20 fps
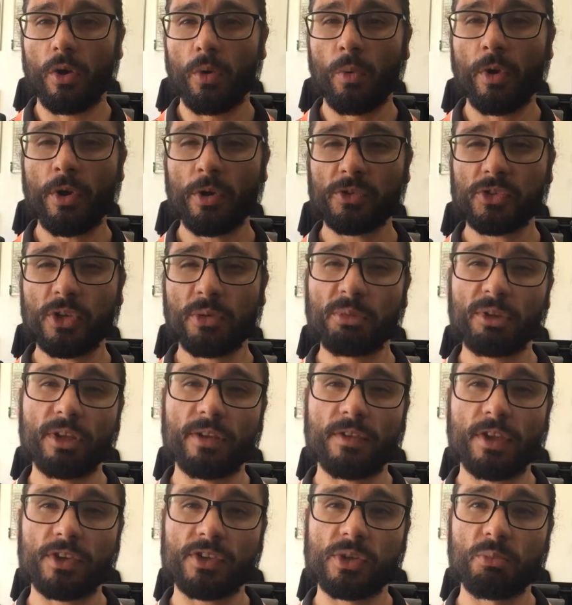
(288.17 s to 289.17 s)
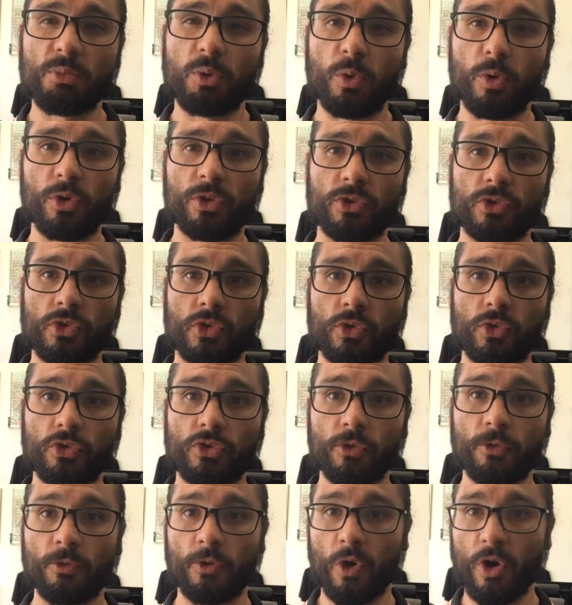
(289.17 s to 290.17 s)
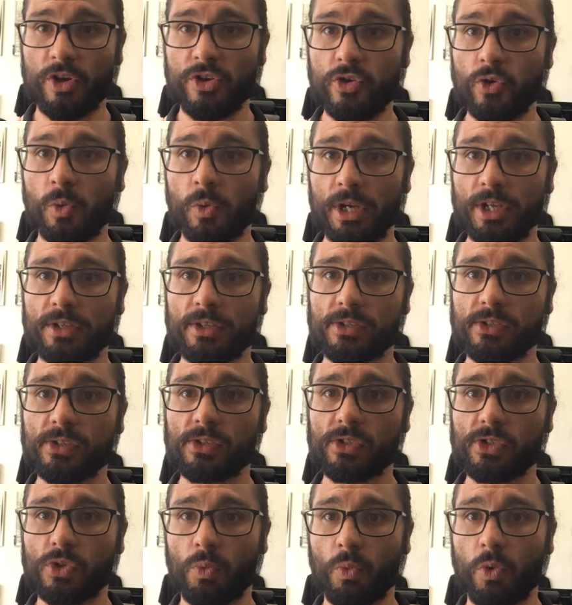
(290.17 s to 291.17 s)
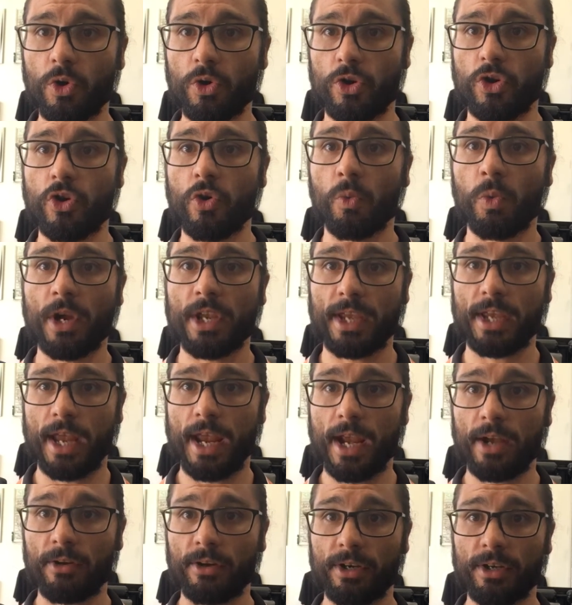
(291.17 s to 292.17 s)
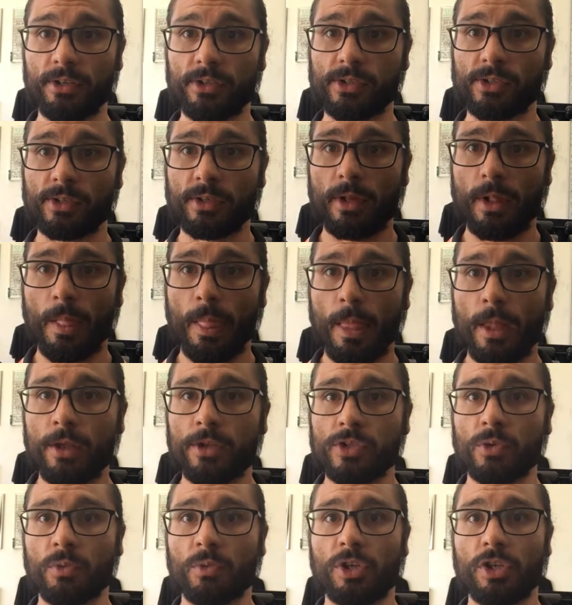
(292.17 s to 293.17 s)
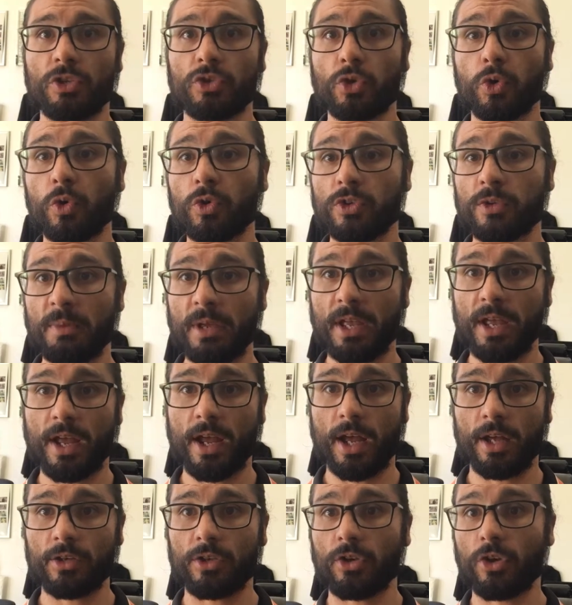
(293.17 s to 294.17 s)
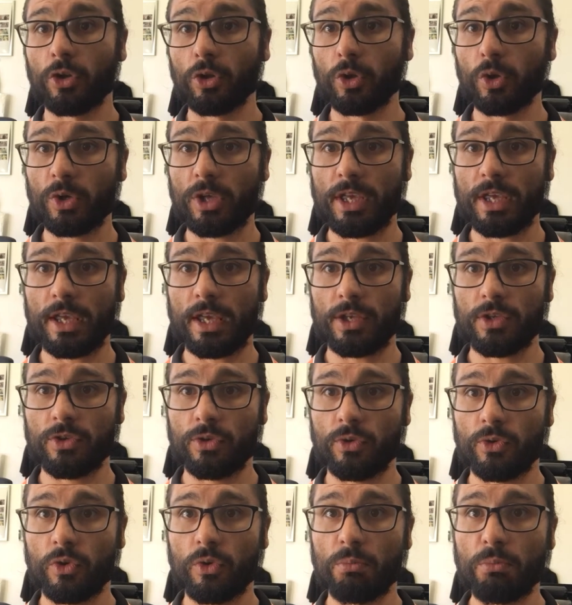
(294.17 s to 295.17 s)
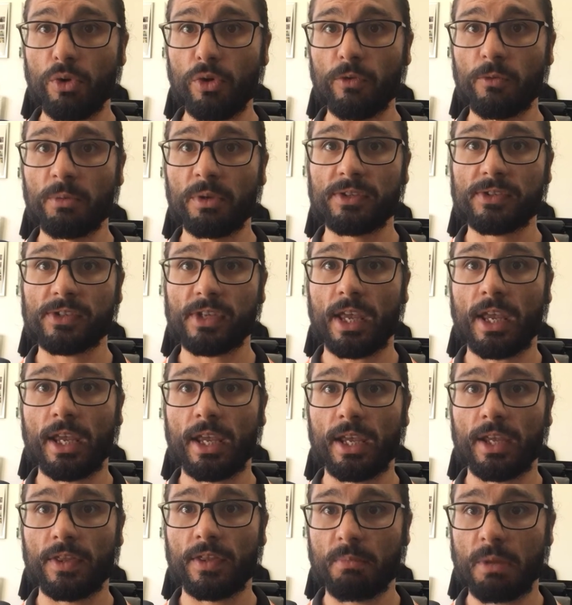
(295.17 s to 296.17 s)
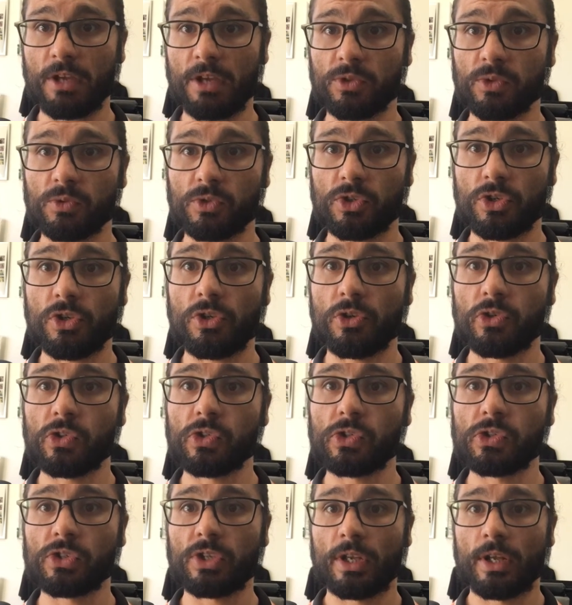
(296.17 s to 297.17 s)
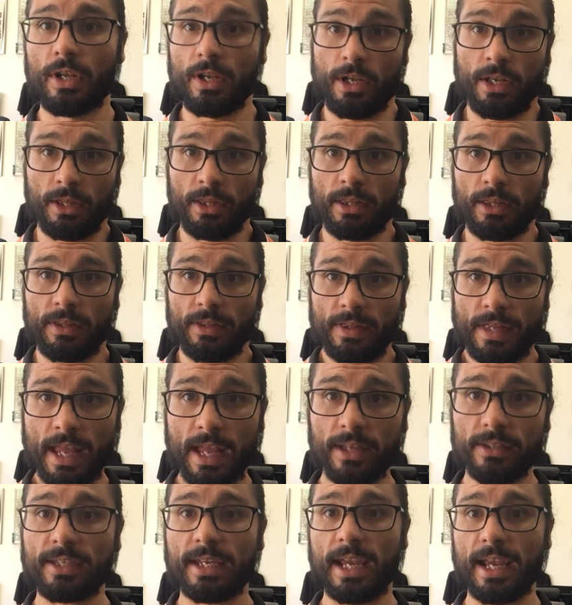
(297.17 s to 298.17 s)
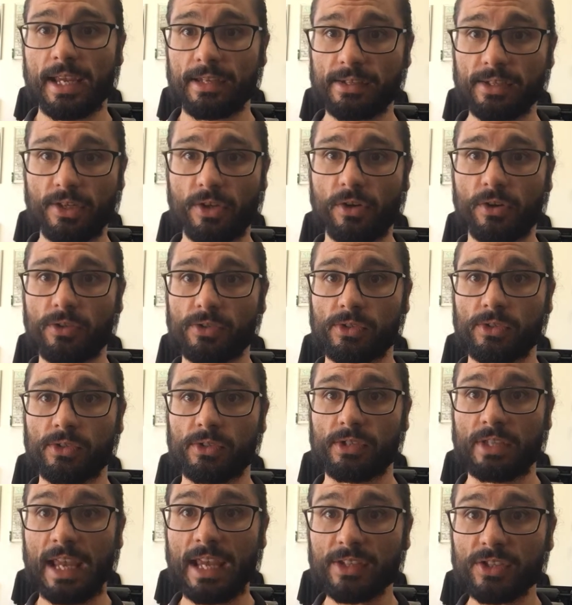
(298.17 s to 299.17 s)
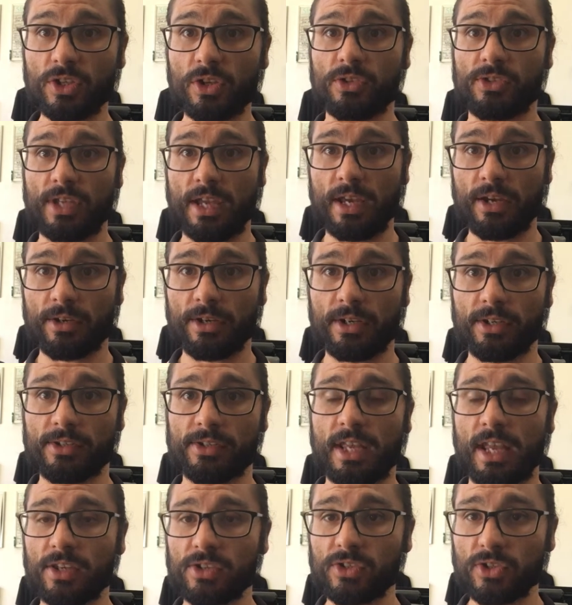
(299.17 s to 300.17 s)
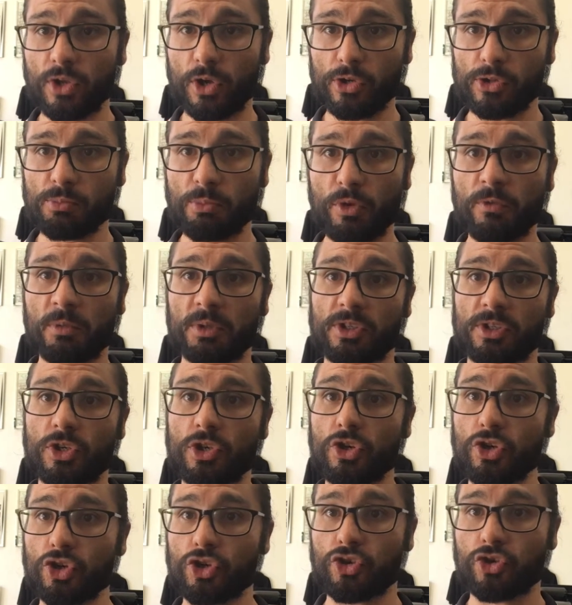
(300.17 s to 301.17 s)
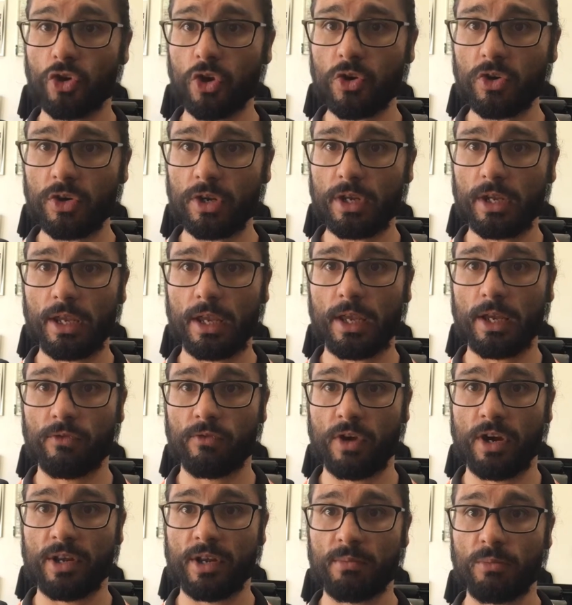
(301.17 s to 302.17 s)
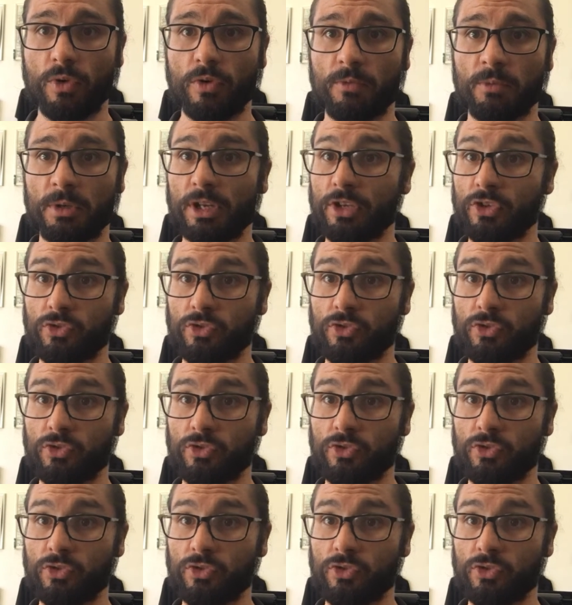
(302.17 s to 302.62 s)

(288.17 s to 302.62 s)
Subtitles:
We also believe that it's important to define your weaknesses. So what are your weaker areas? So we talked about, looking at your movements and the muscles used. Now test those areas, test those movements. Are you strong in a running movement?